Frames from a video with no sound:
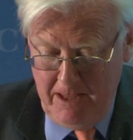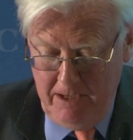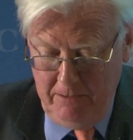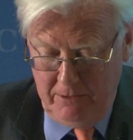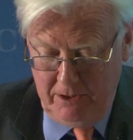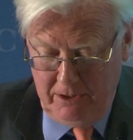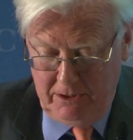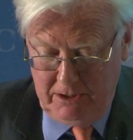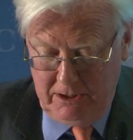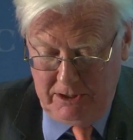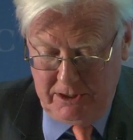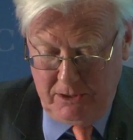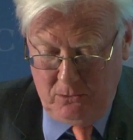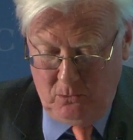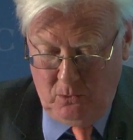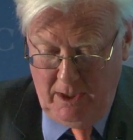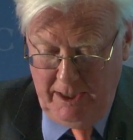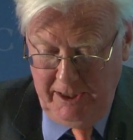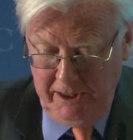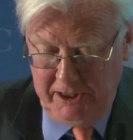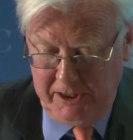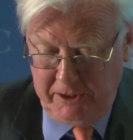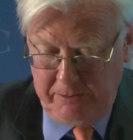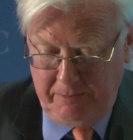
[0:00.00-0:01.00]
but there's a
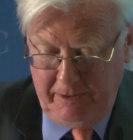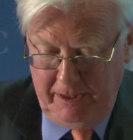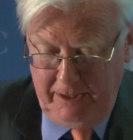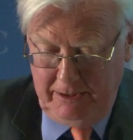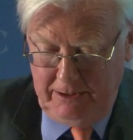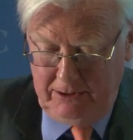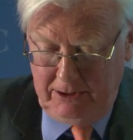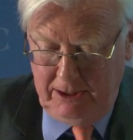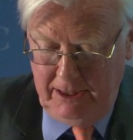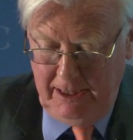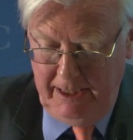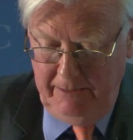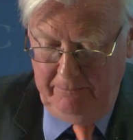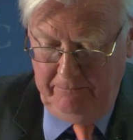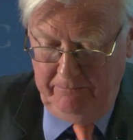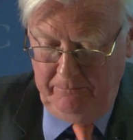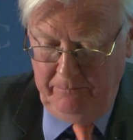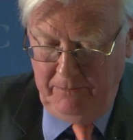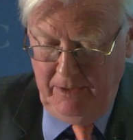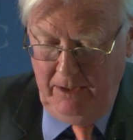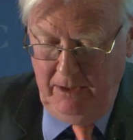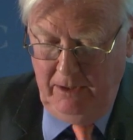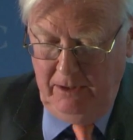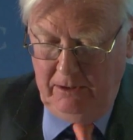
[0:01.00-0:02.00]
widespread
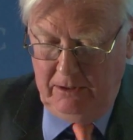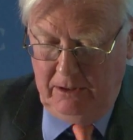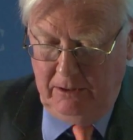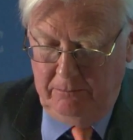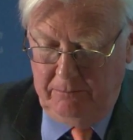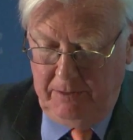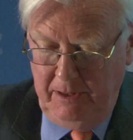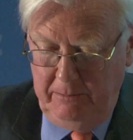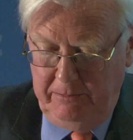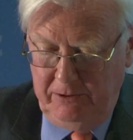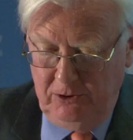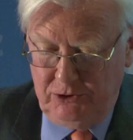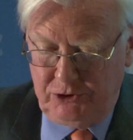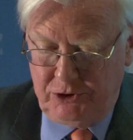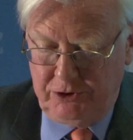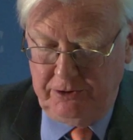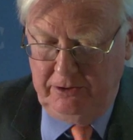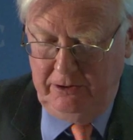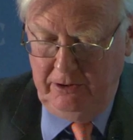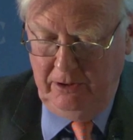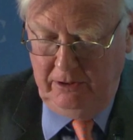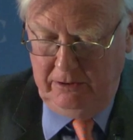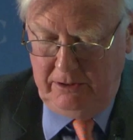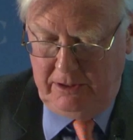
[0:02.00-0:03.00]
claim that people
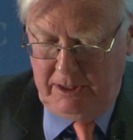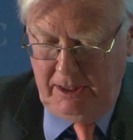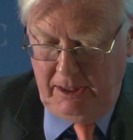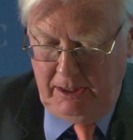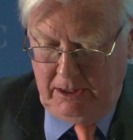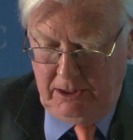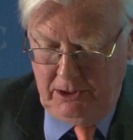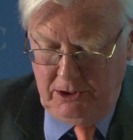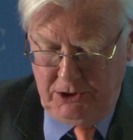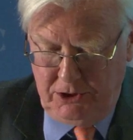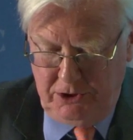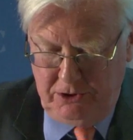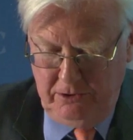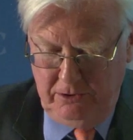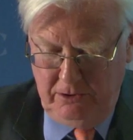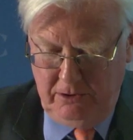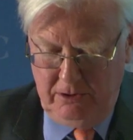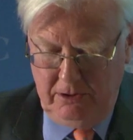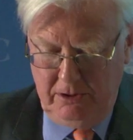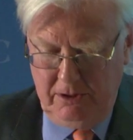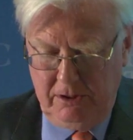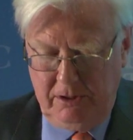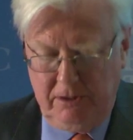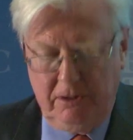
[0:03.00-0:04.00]
should not take
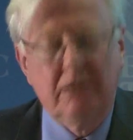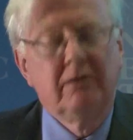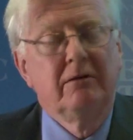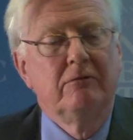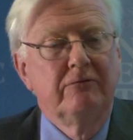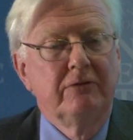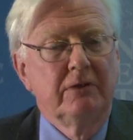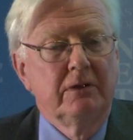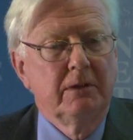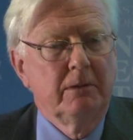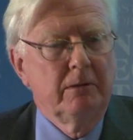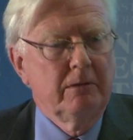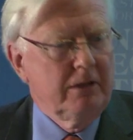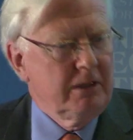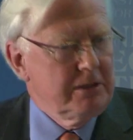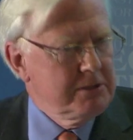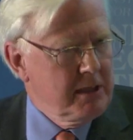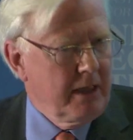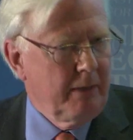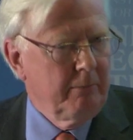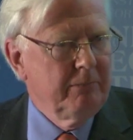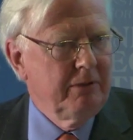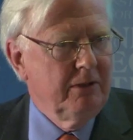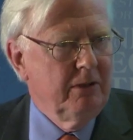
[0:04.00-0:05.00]
insurance, for
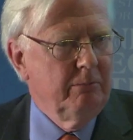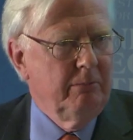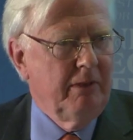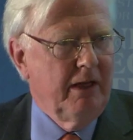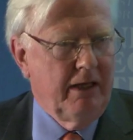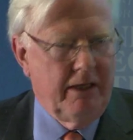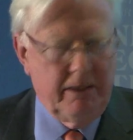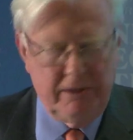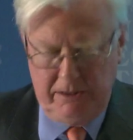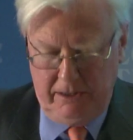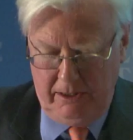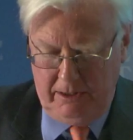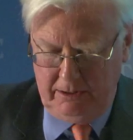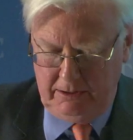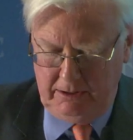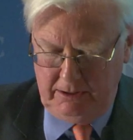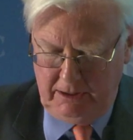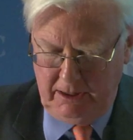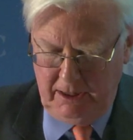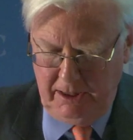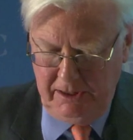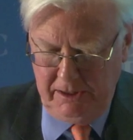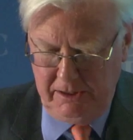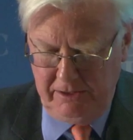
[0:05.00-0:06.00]
example, buy certain
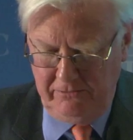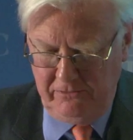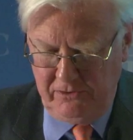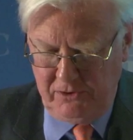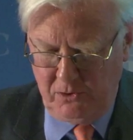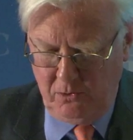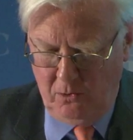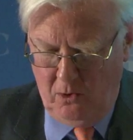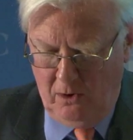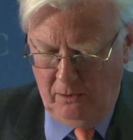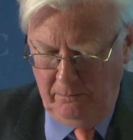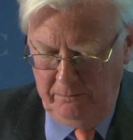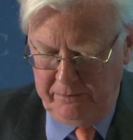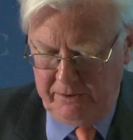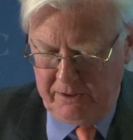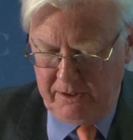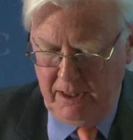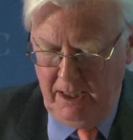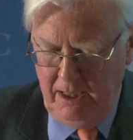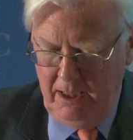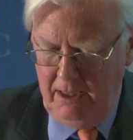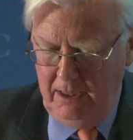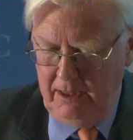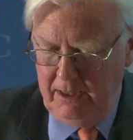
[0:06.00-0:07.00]
kinds of swaps,
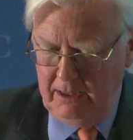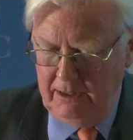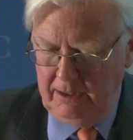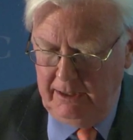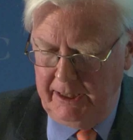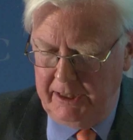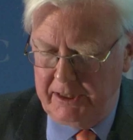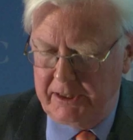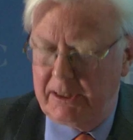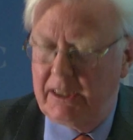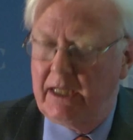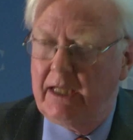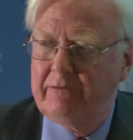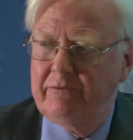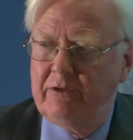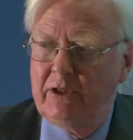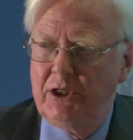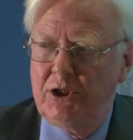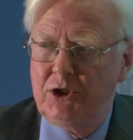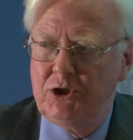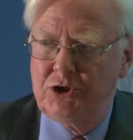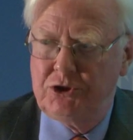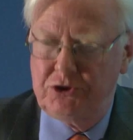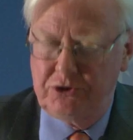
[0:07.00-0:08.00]
unless they have an
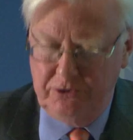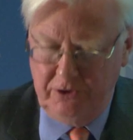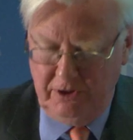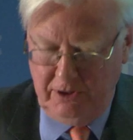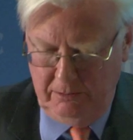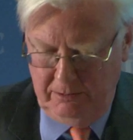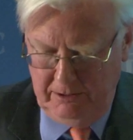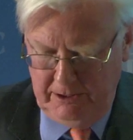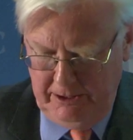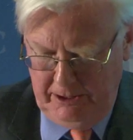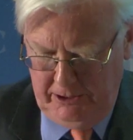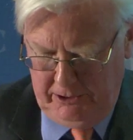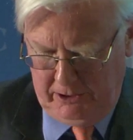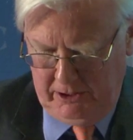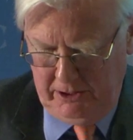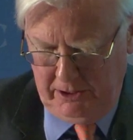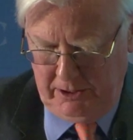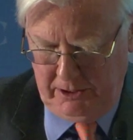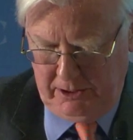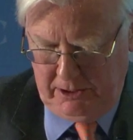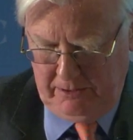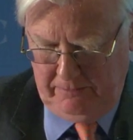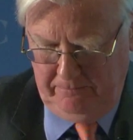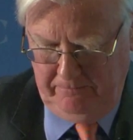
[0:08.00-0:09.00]
insurable
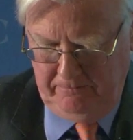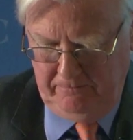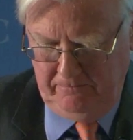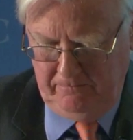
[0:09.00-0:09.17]
interest.